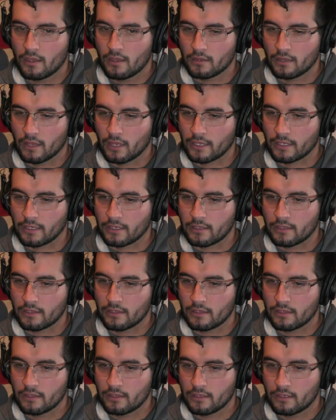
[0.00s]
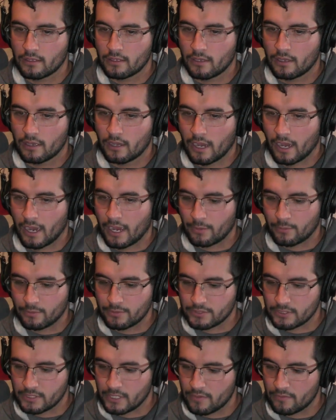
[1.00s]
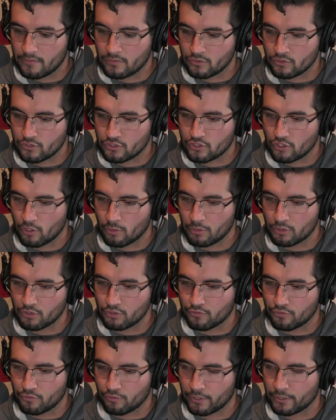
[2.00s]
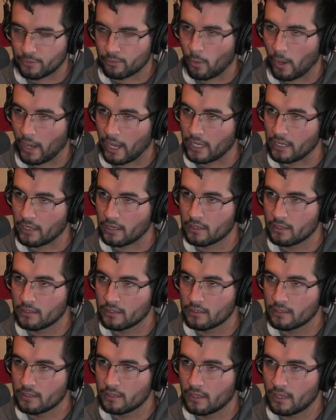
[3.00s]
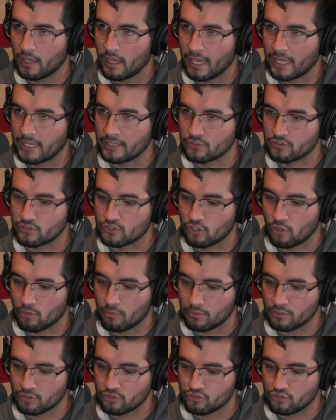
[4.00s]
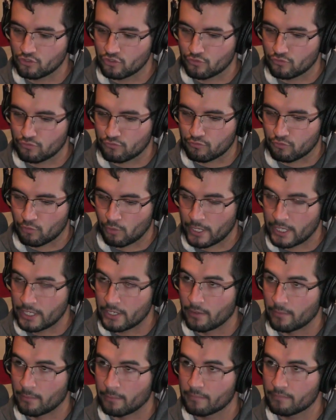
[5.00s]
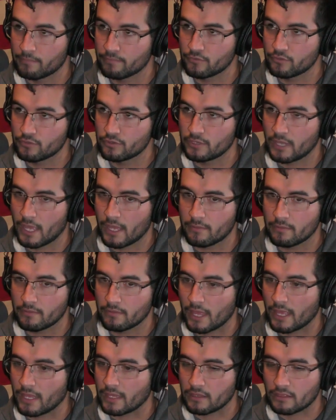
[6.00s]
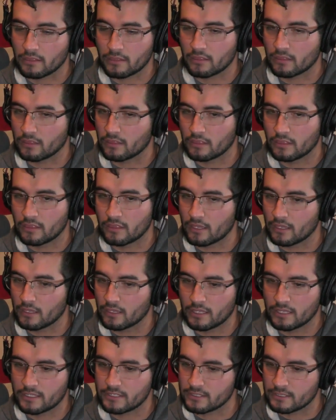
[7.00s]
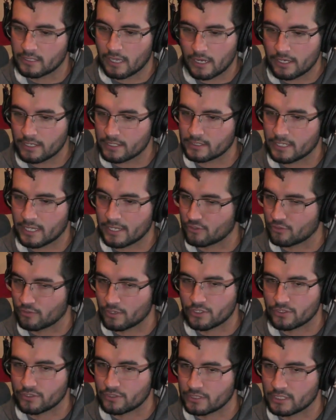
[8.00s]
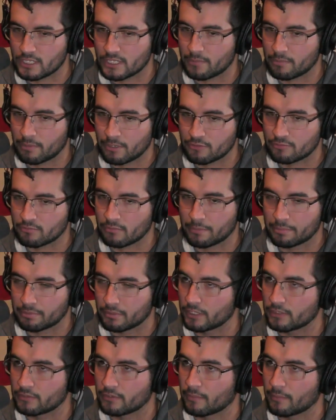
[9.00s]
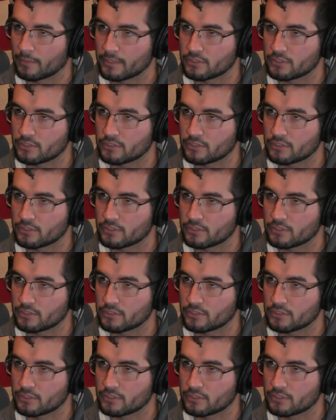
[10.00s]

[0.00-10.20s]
Like, I was given so much free reign and so much just freedom that it's not an exaggeration to say that place was my playground my